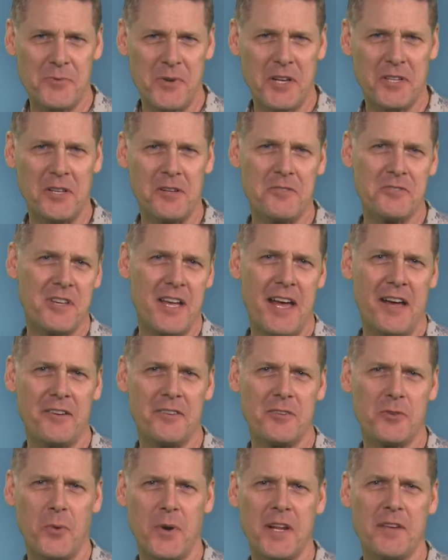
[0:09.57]
we close
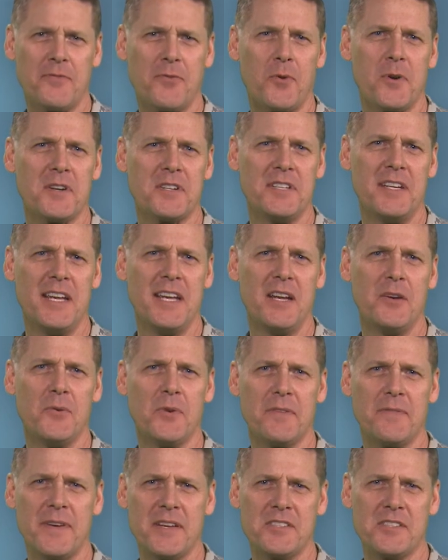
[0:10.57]
out 2014
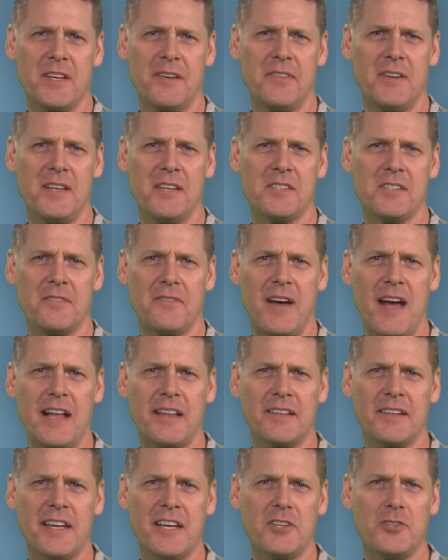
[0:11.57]
with festivities of
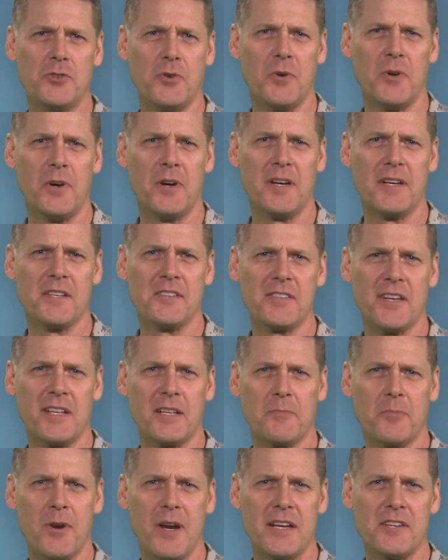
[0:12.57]
holiday joy and
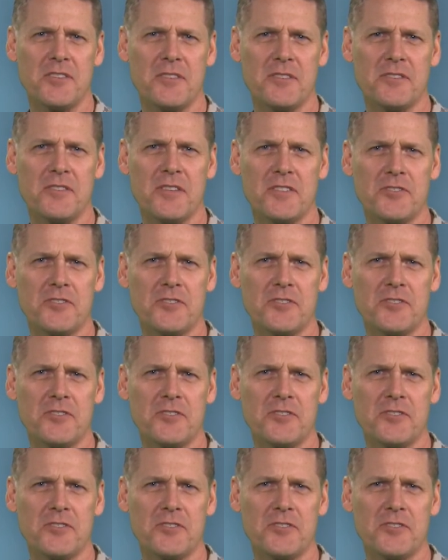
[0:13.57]
celebrations,